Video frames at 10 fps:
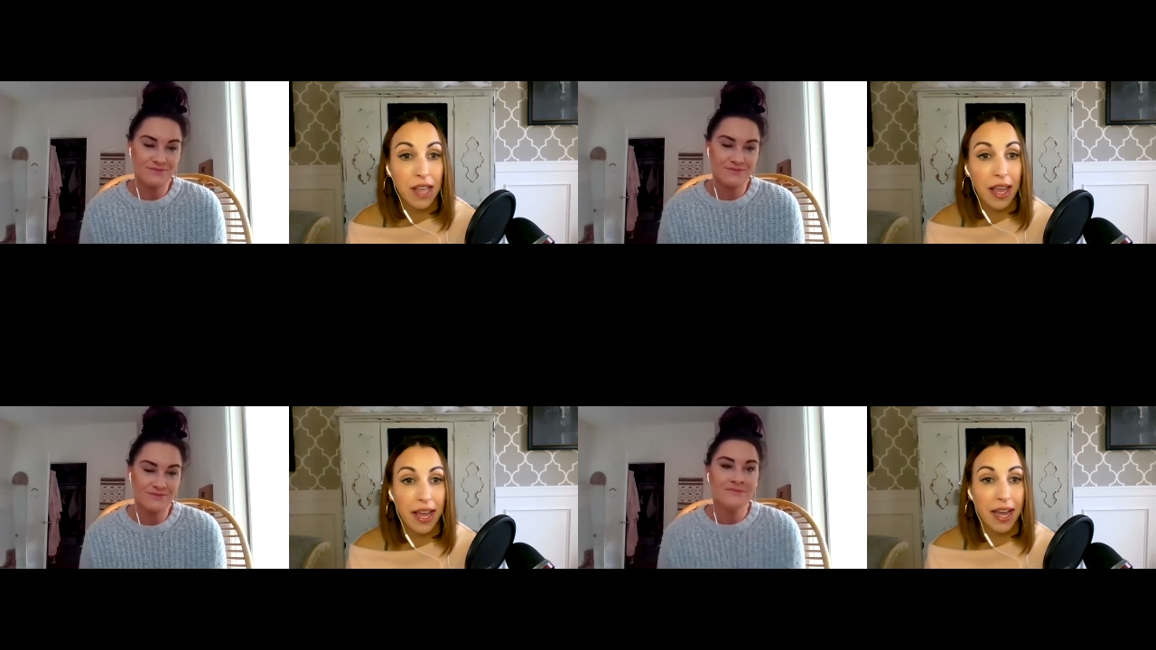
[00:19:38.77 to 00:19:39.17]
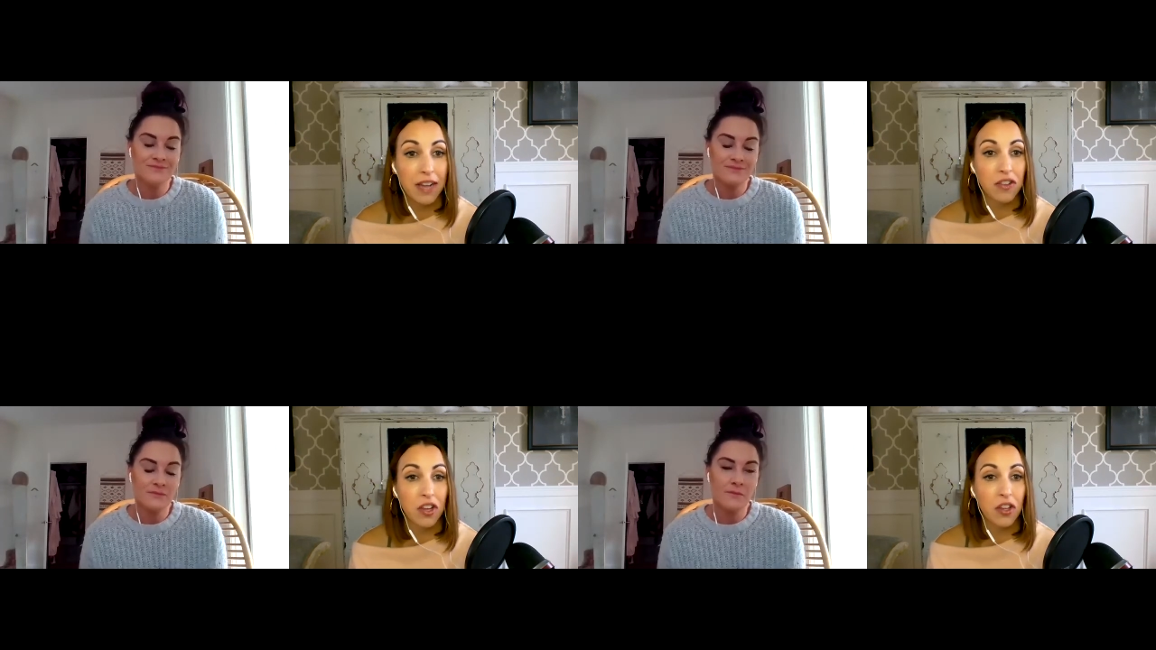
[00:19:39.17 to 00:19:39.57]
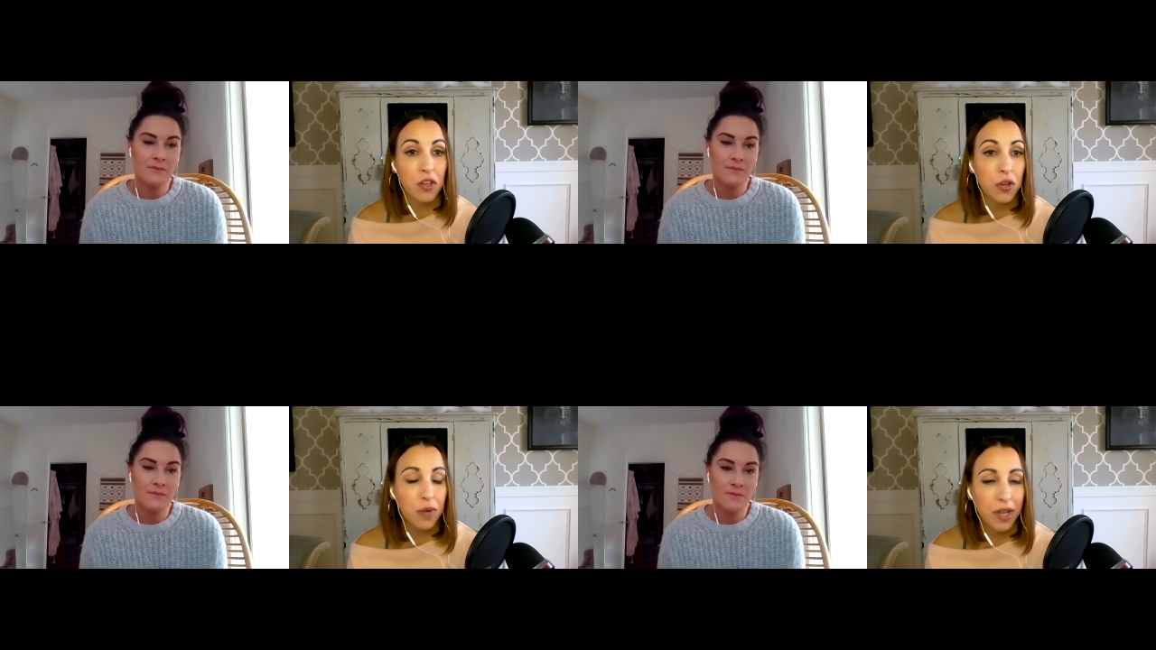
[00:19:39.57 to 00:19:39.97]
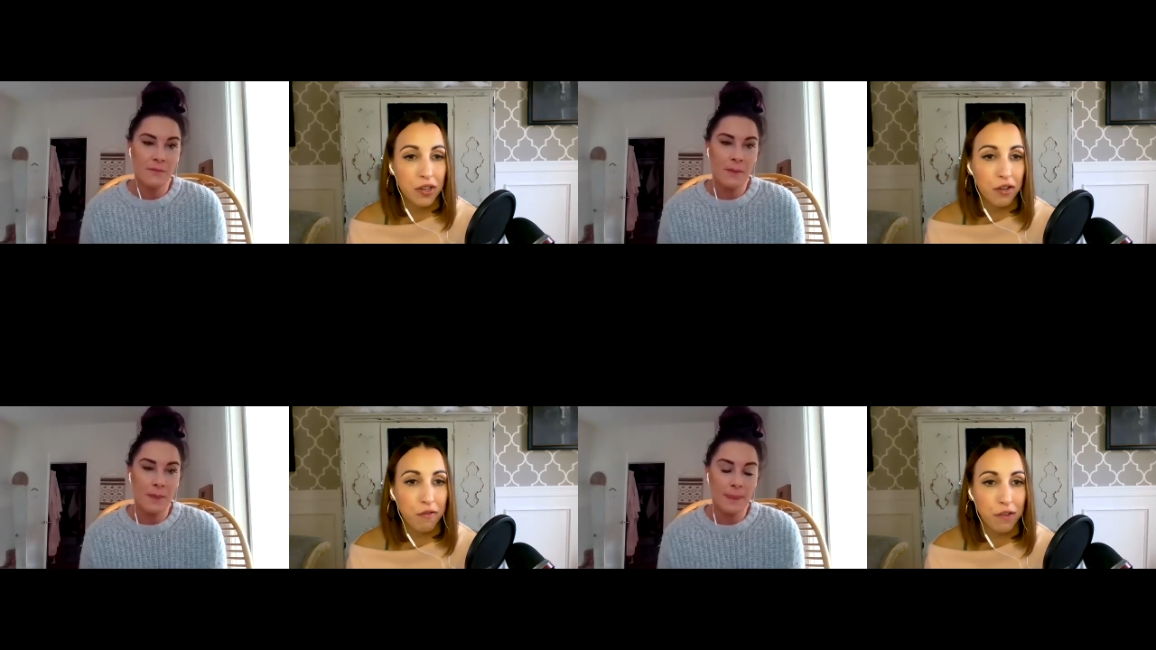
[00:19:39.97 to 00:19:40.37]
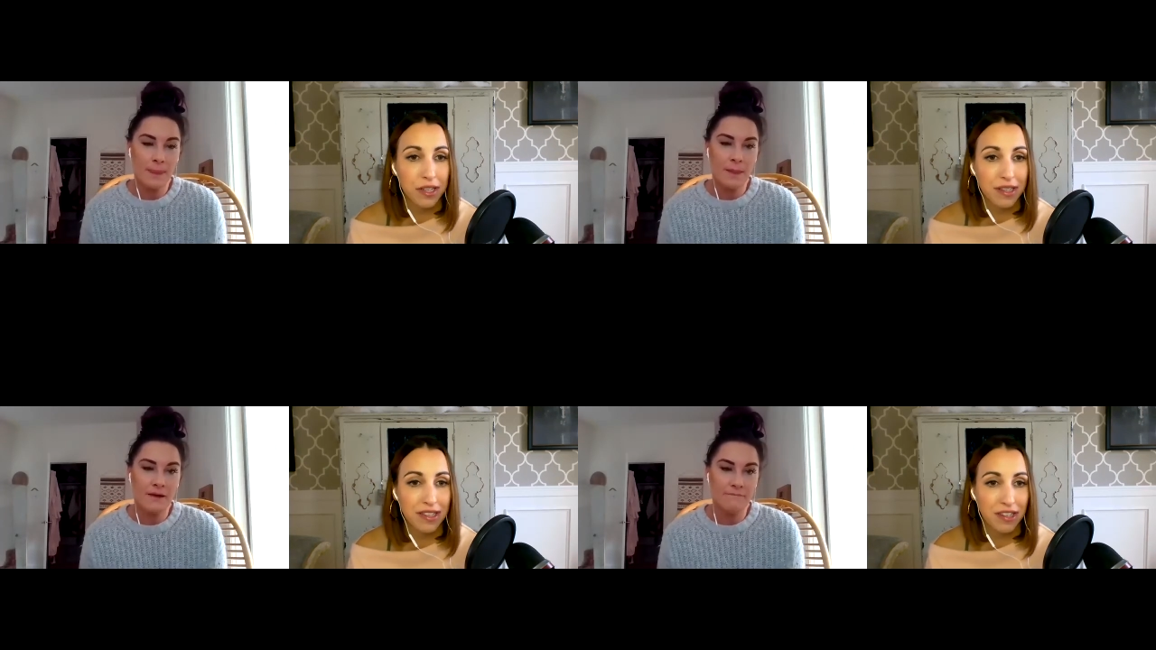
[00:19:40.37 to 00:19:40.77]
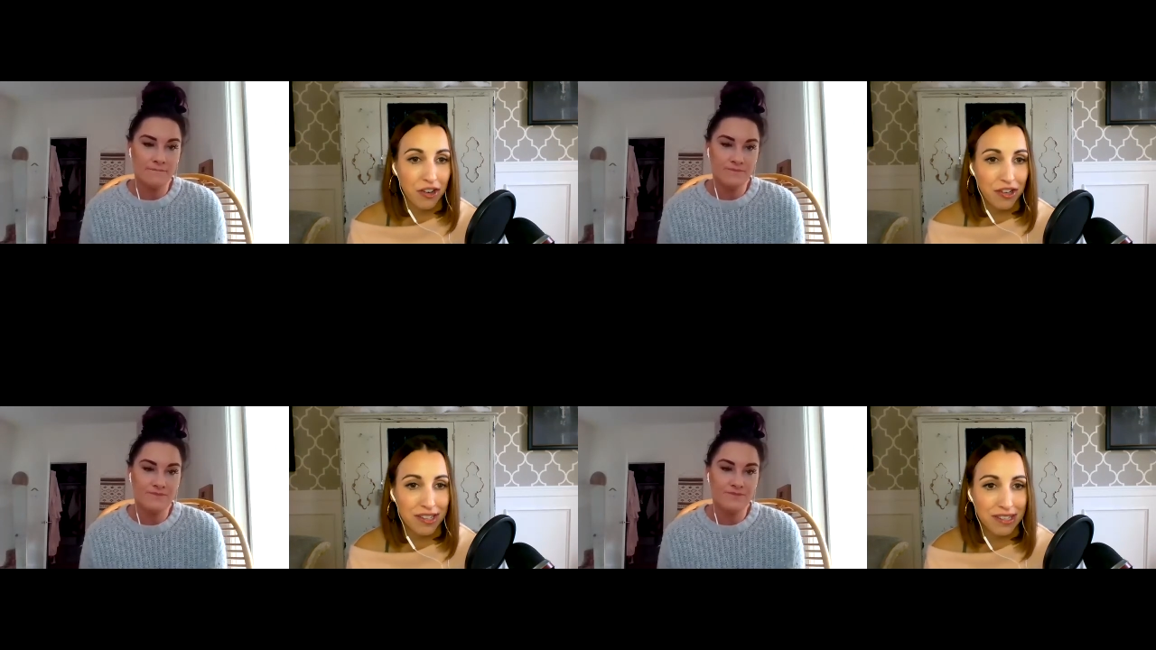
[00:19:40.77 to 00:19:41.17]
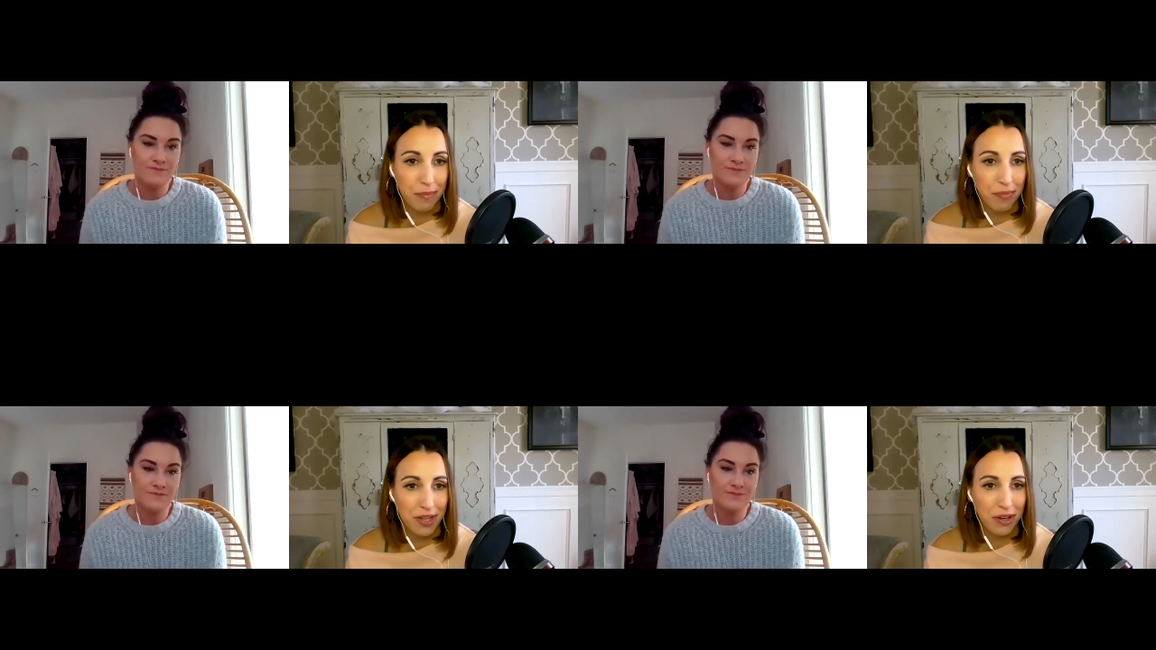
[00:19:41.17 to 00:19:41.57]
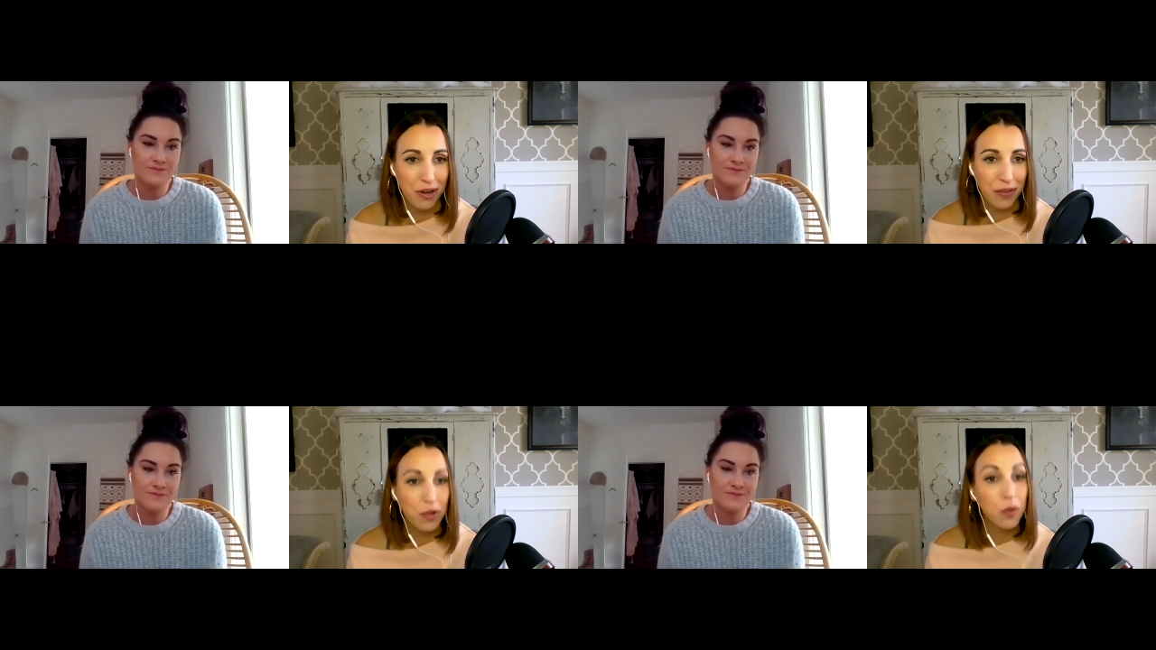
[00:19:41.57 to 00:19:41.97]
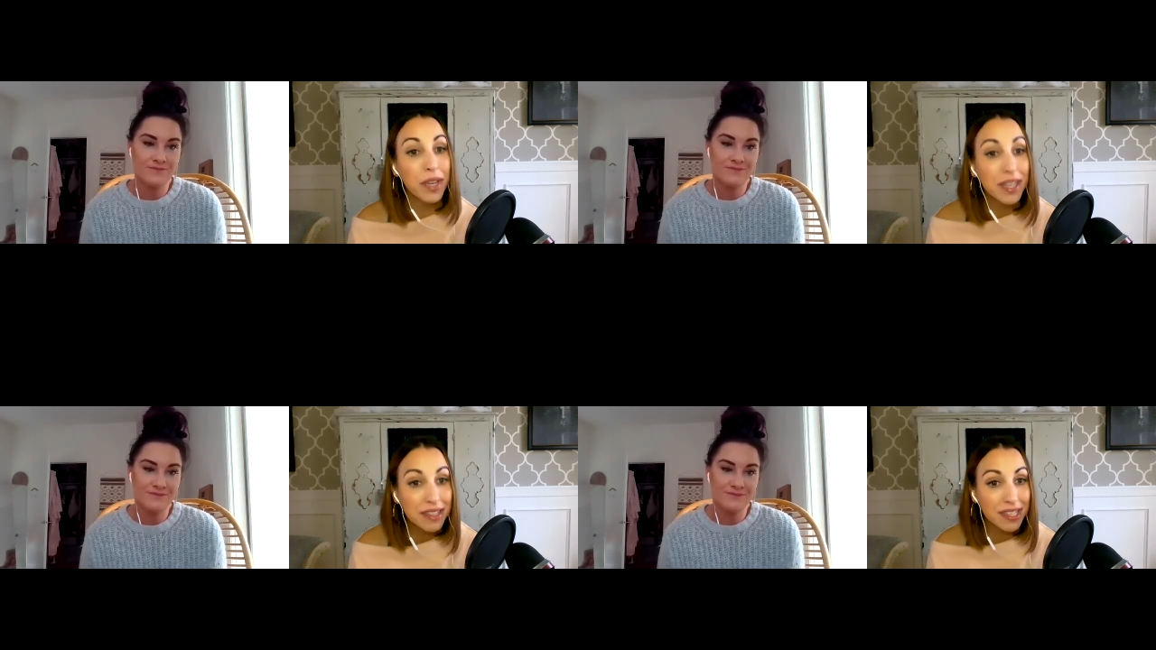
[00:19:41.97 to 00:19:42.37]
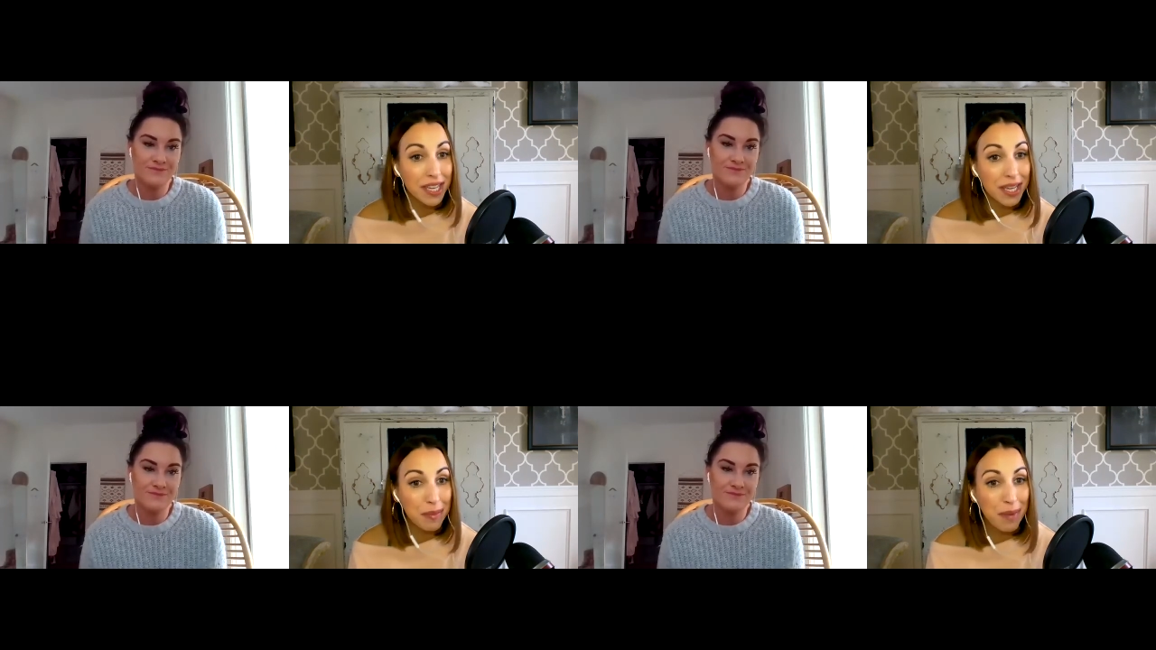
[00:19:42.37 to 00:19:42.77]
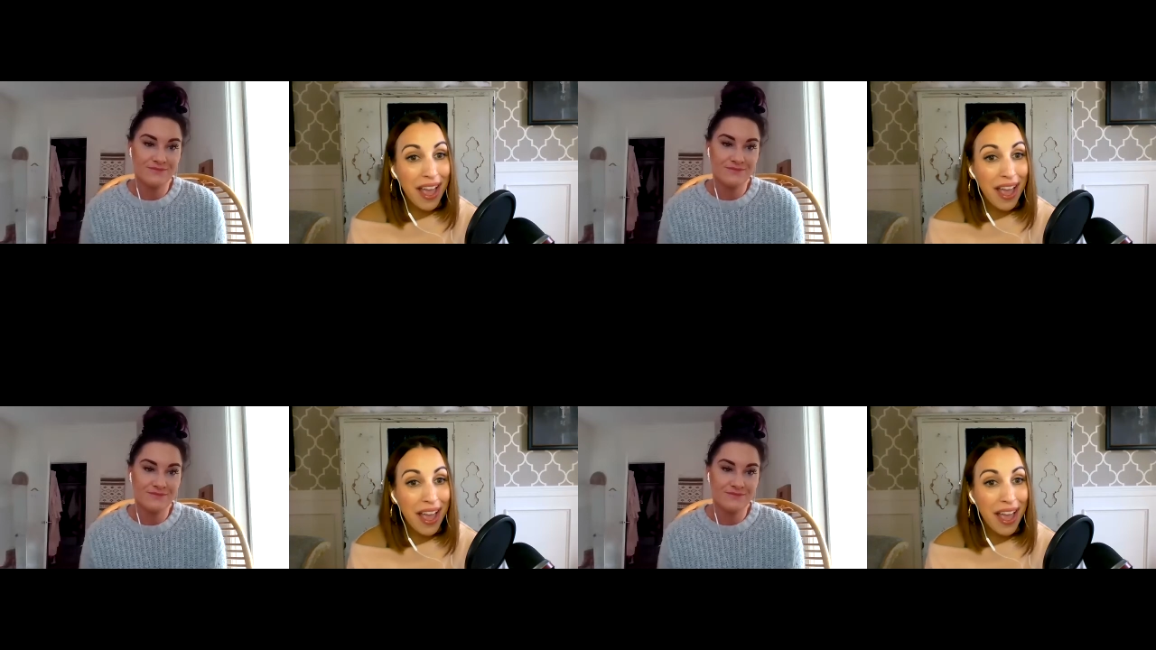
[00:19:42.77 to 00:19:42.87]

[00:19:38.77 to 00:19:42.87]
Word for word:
Speaker 1: and you and your friends started something called the Queen Team.